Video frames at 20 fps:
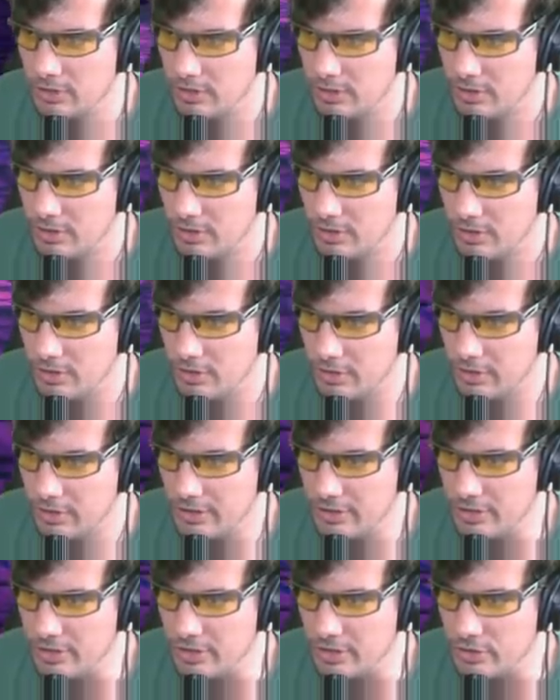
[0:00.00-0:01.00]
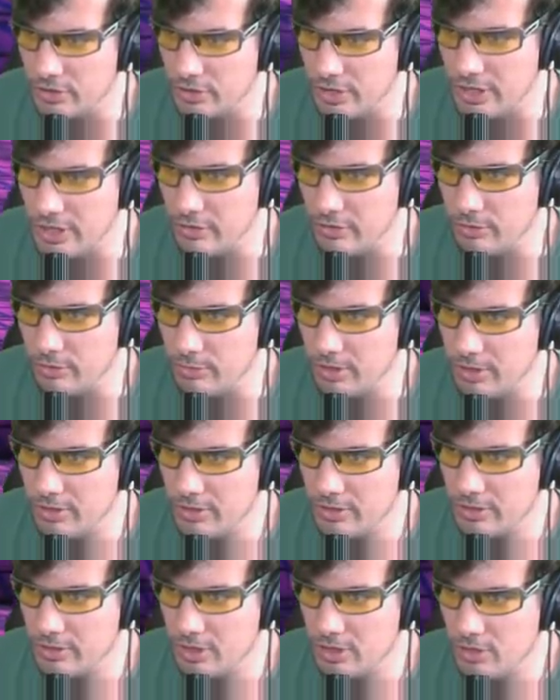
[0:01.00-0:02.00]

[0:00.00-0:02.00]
At least in the training room, you know, there's